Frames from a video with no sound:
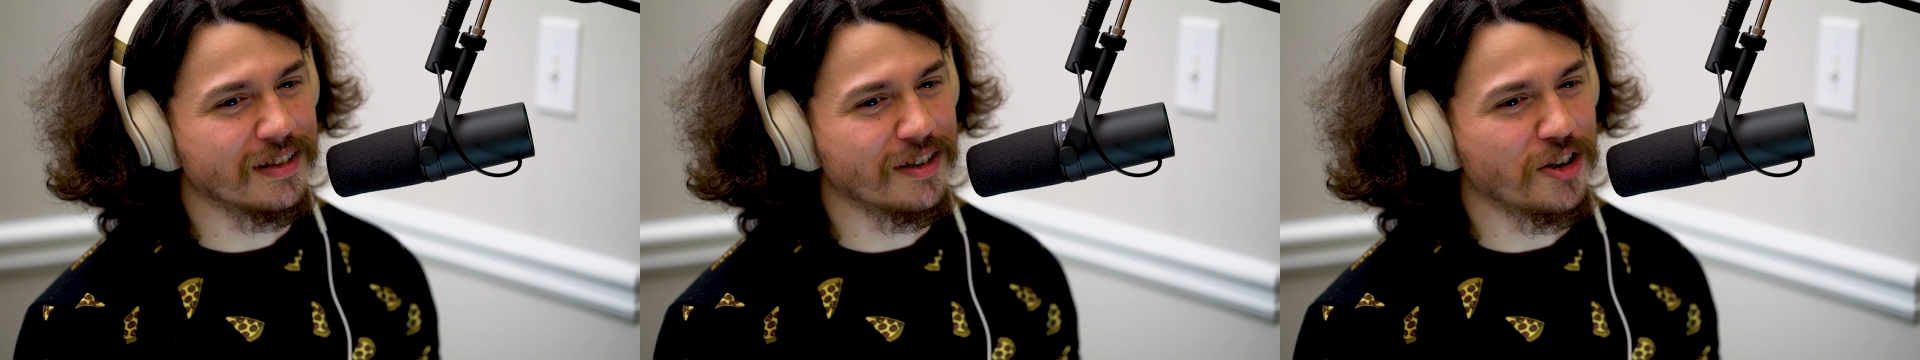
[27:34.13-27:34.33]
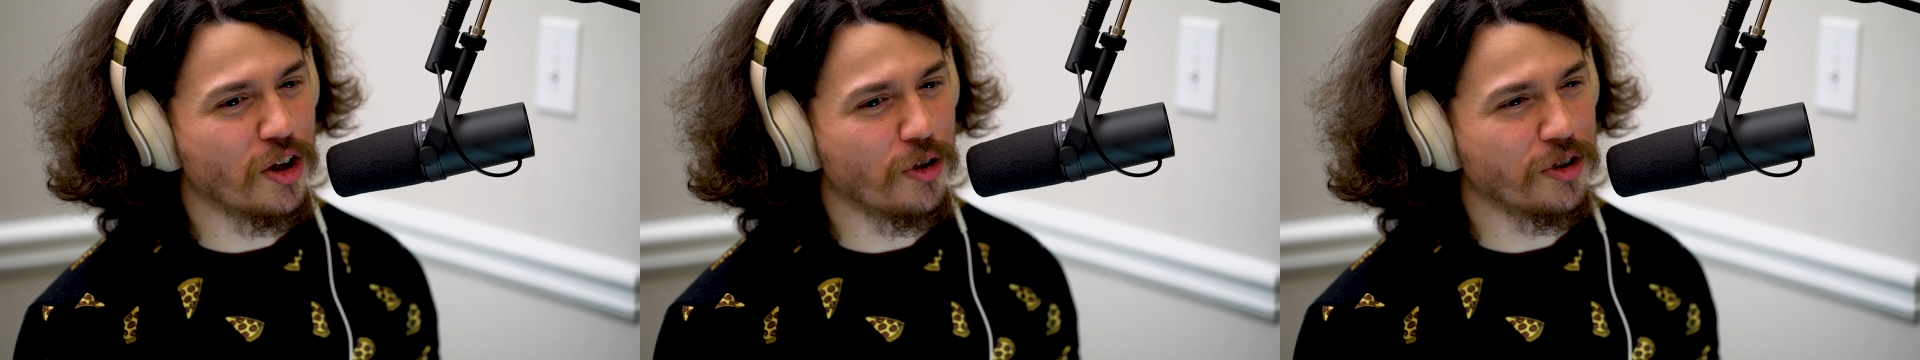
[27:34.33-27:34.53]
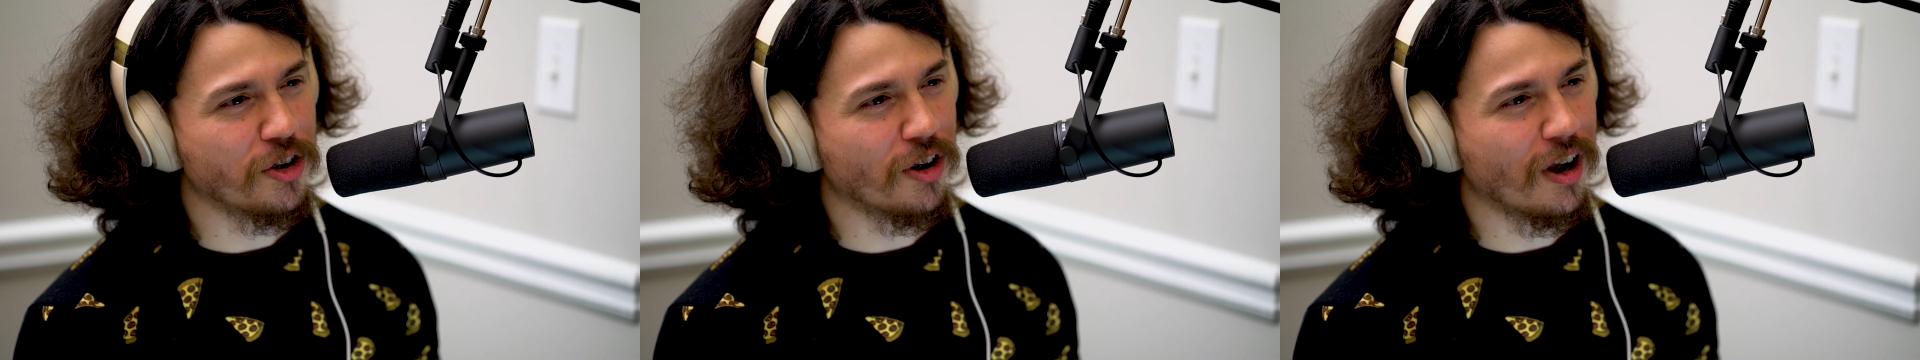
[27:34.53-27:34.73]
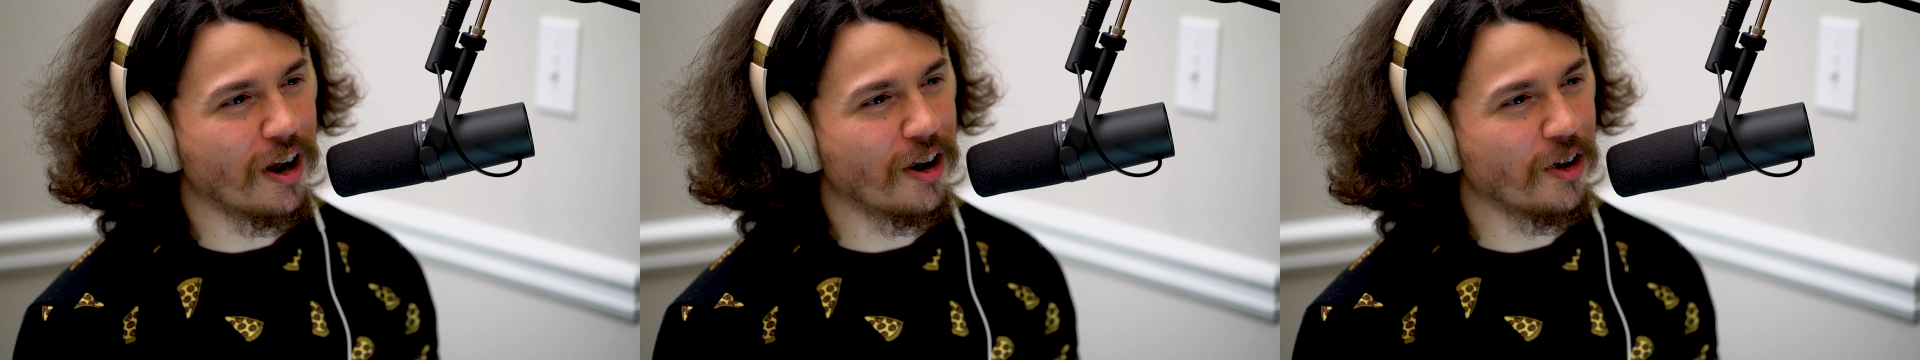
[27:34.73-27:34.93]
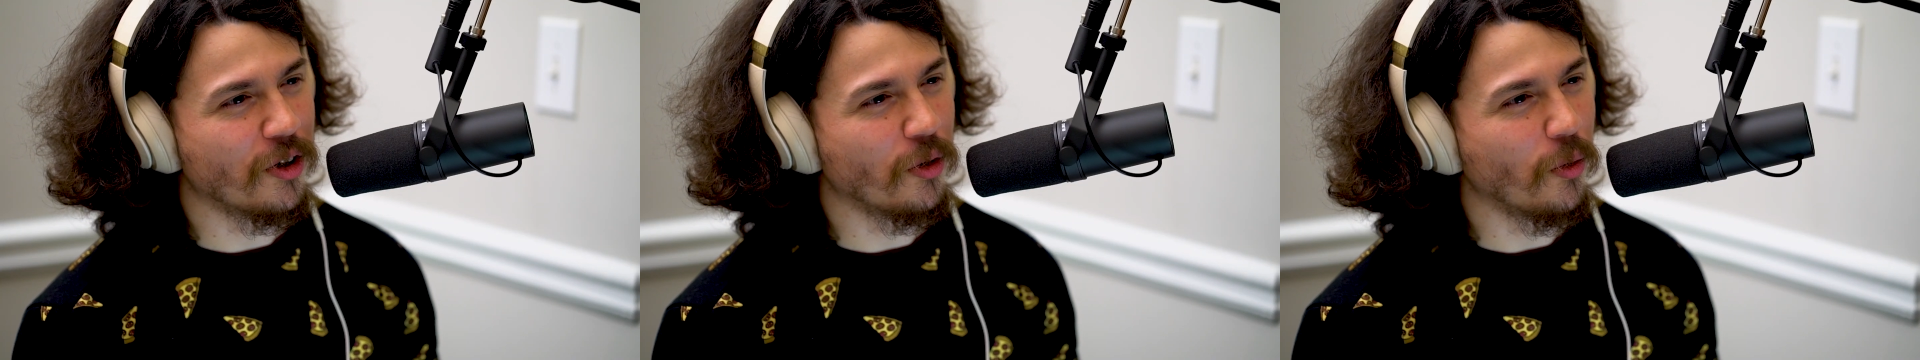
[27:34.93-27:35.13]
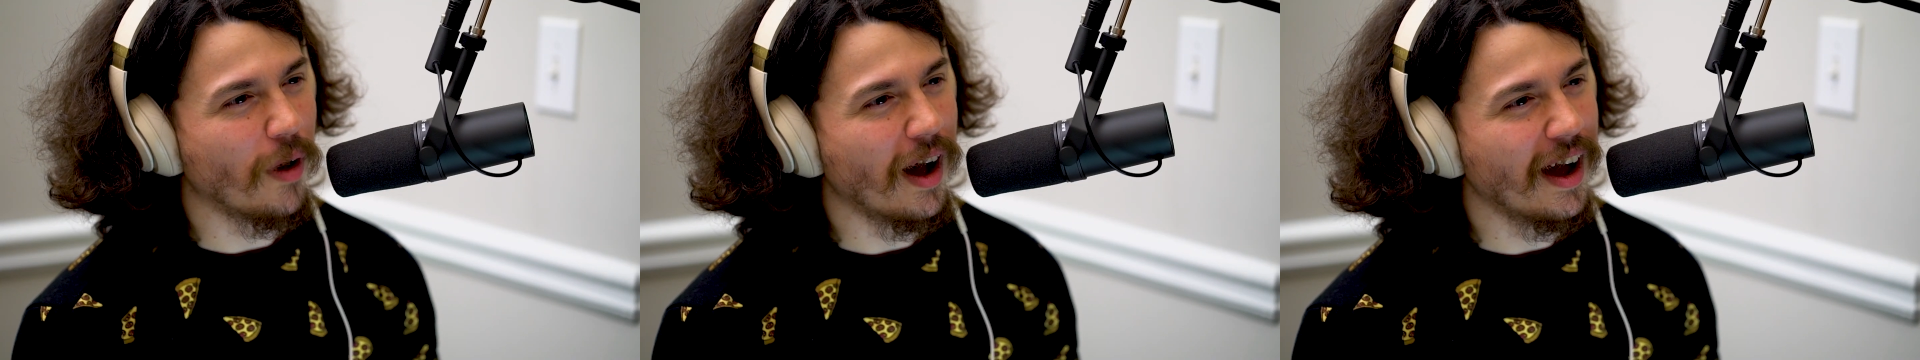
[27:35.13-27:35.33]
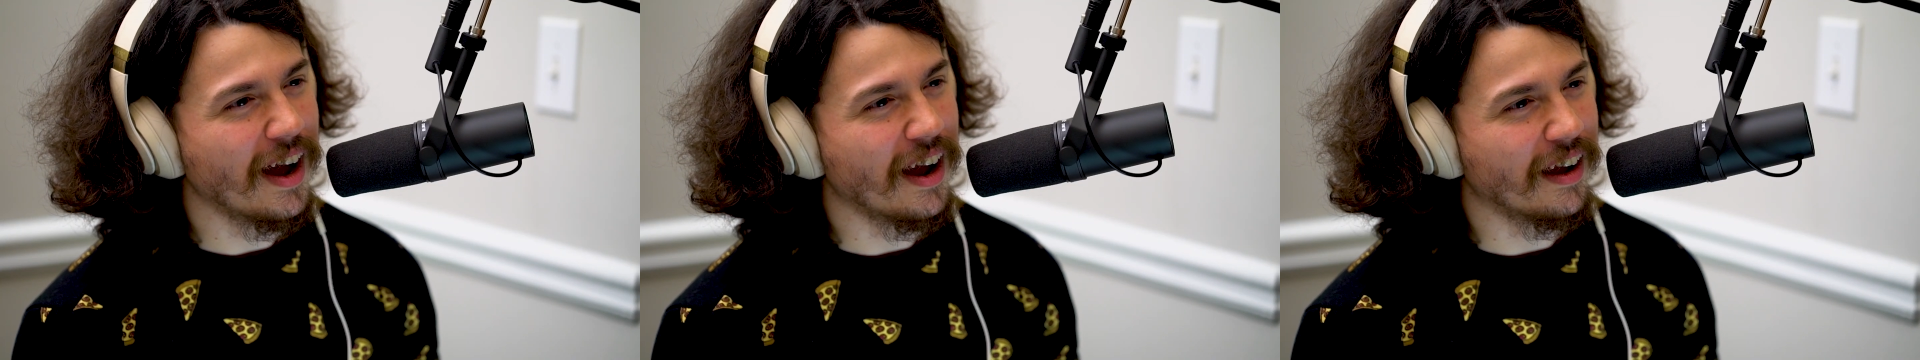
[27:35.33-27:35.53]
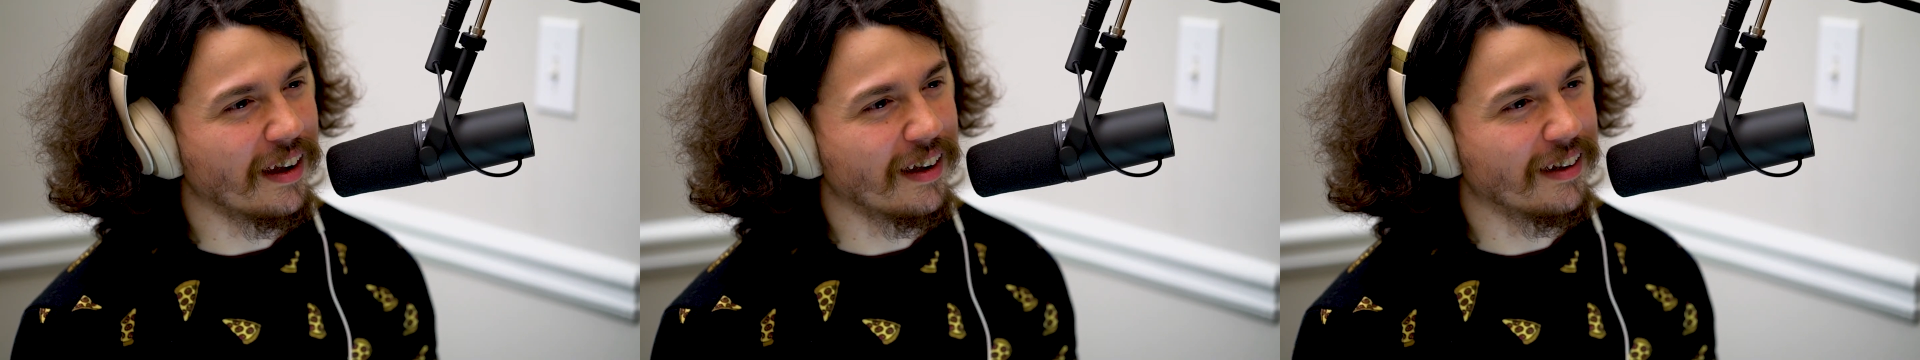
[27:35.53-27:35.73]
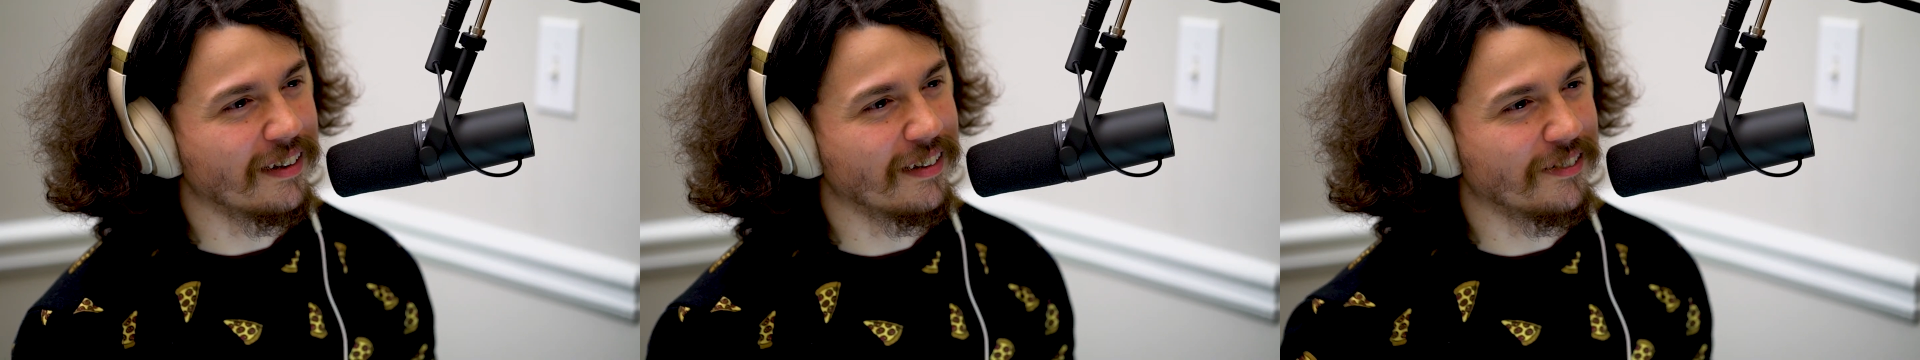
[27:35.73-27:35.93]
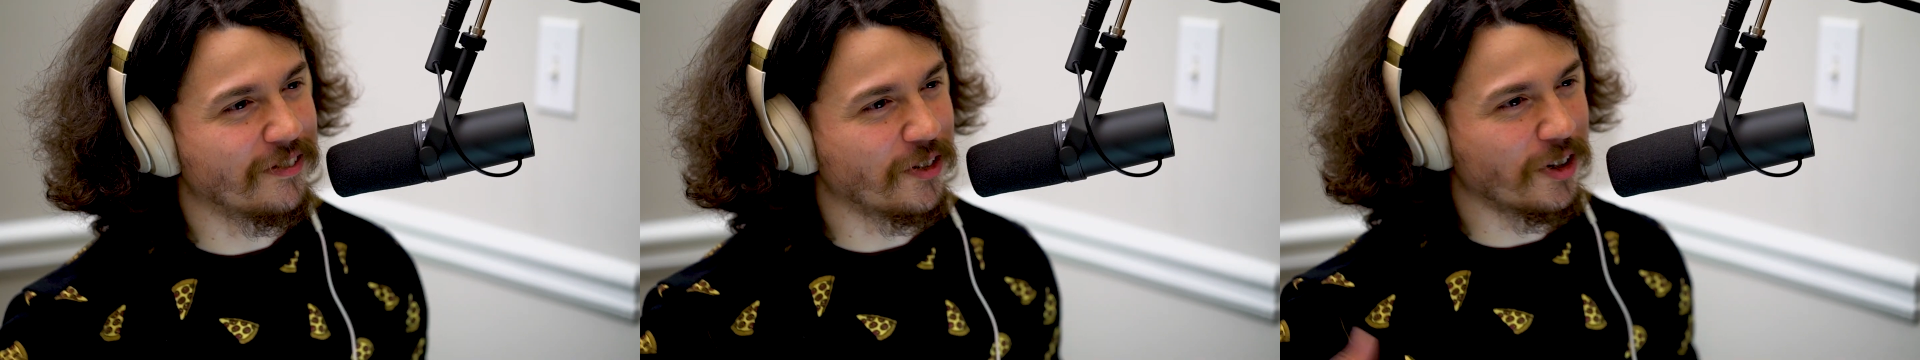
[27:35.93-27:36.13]
know your ROI
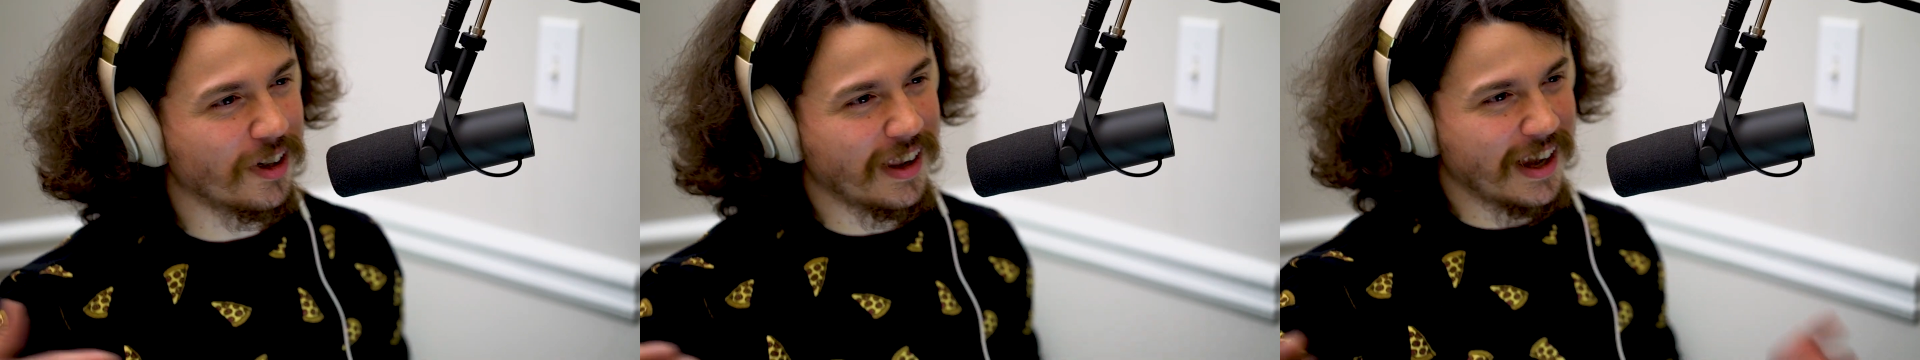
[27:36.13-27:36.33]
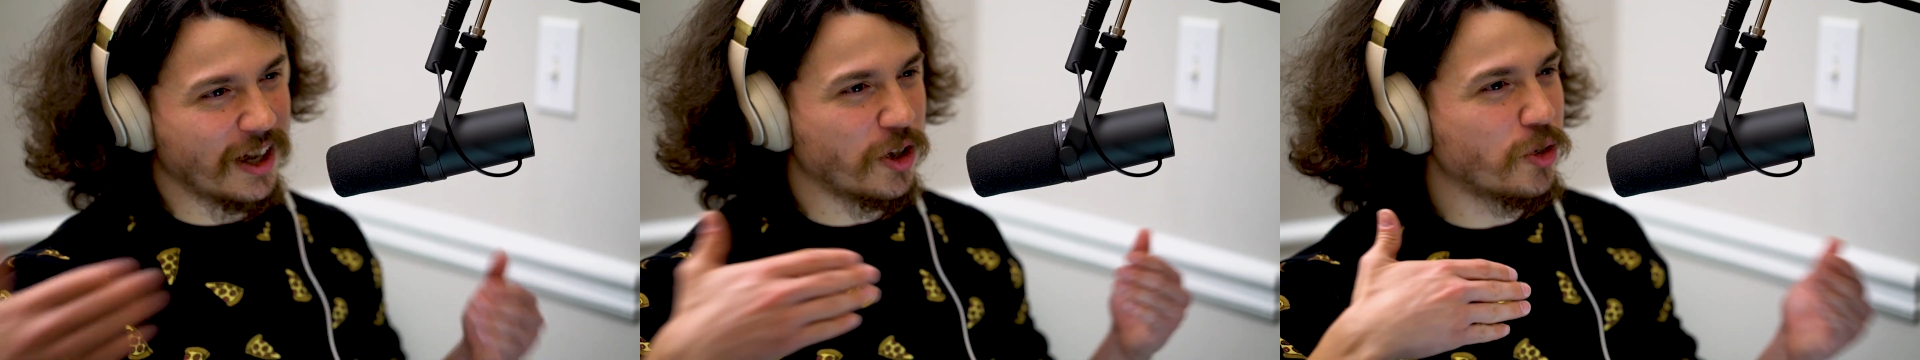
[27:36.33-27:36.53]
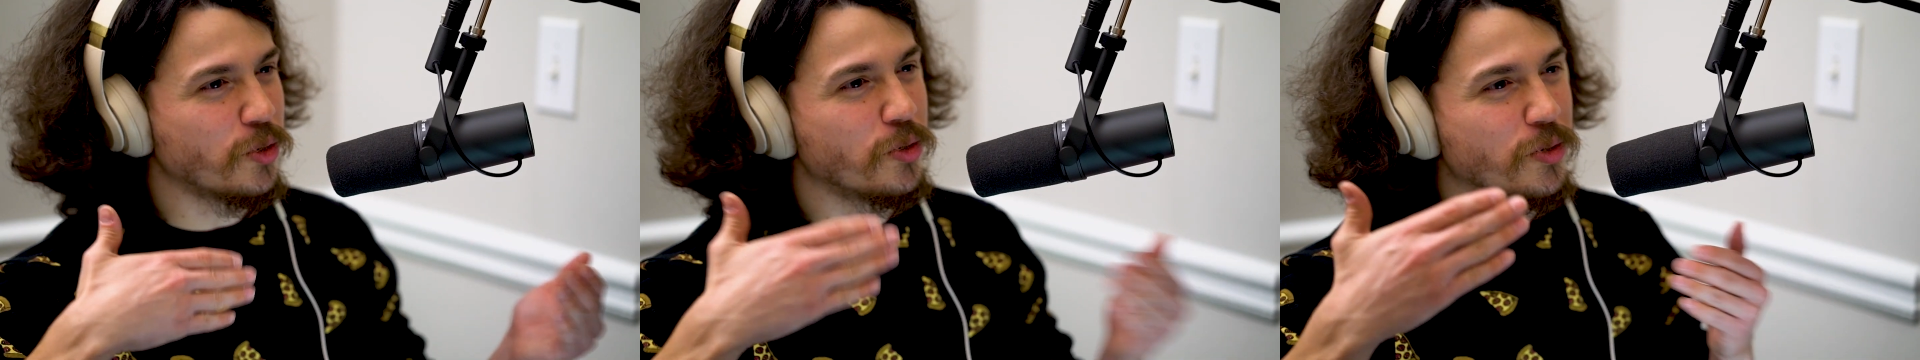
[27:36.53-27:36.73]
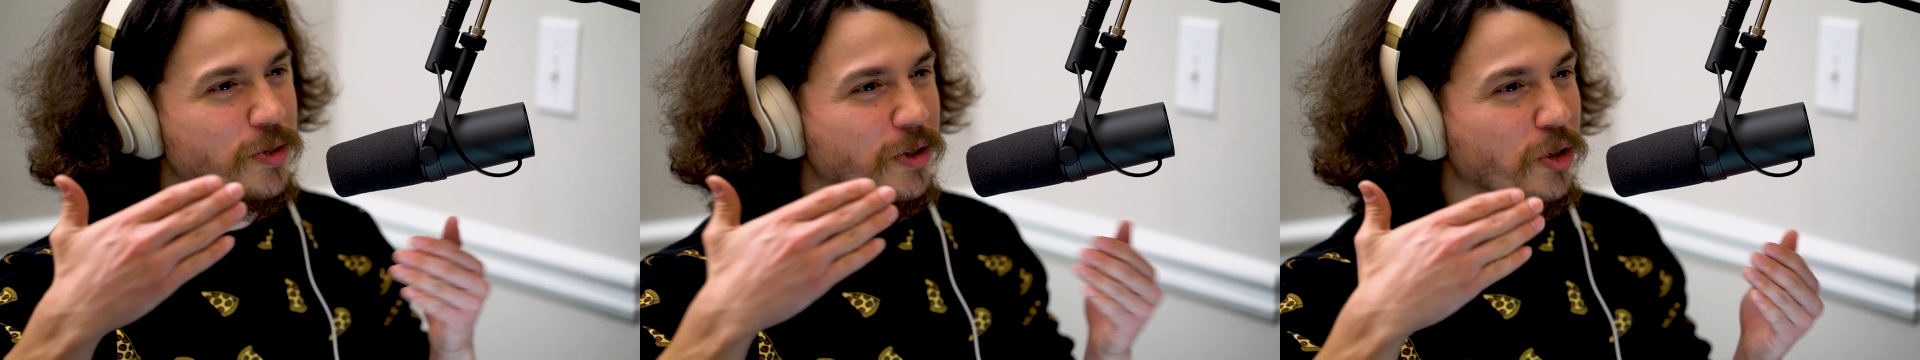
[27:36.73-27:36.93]
for, who...